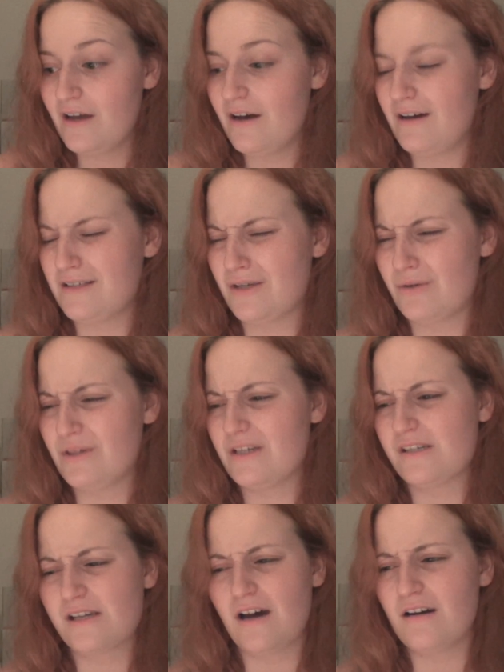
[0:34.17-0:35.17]
I don't
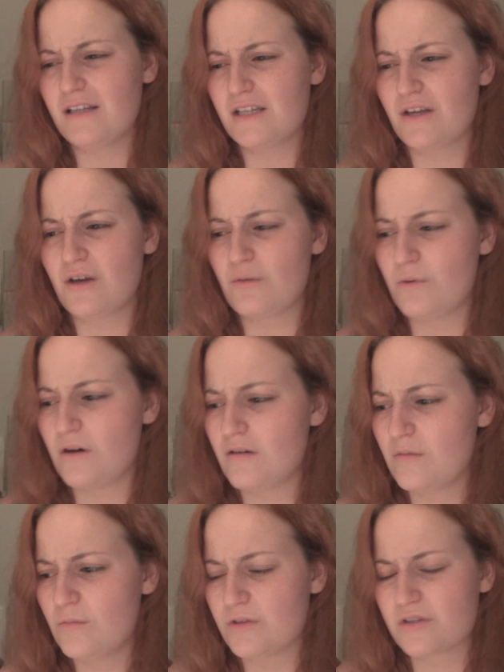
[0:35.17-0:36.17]
entirely know
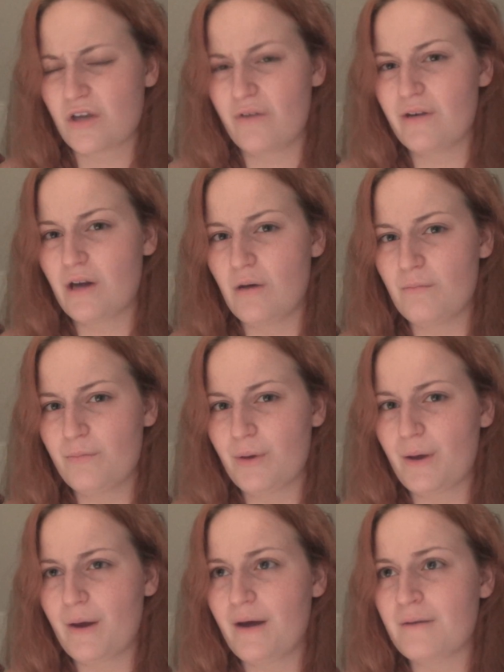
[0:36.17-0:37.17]
what's going on,
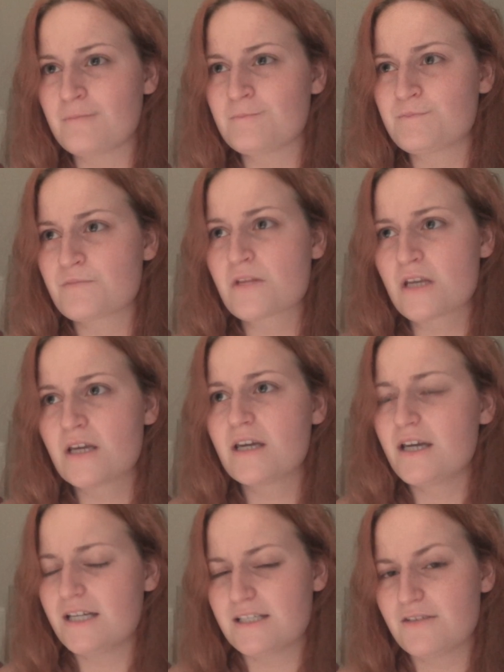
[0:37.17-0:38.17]
but
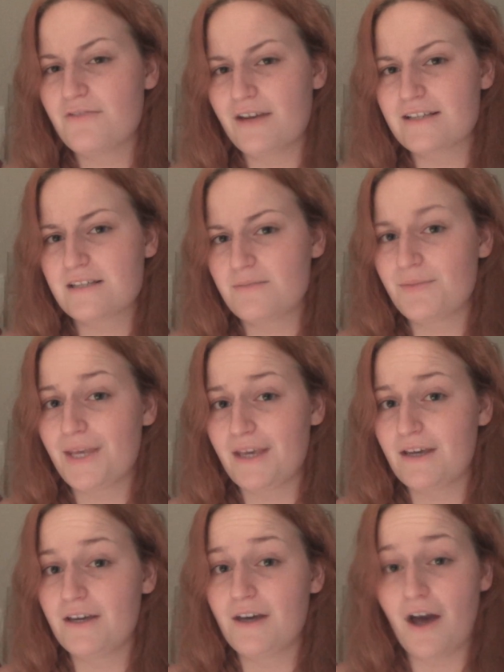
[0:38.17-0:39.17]
it's affecting
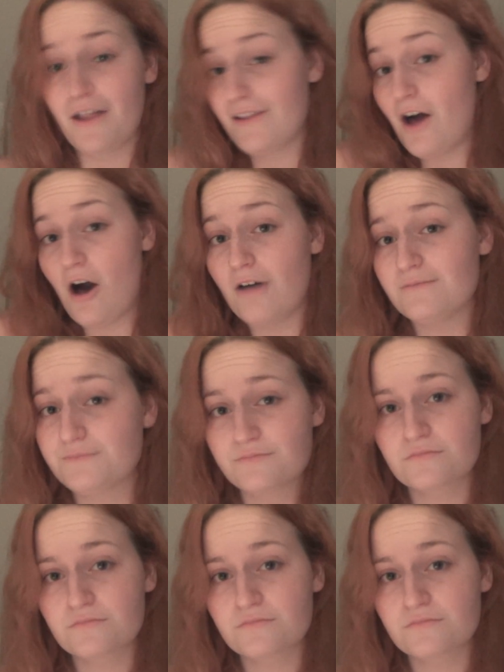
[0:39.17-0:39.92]
me a lot.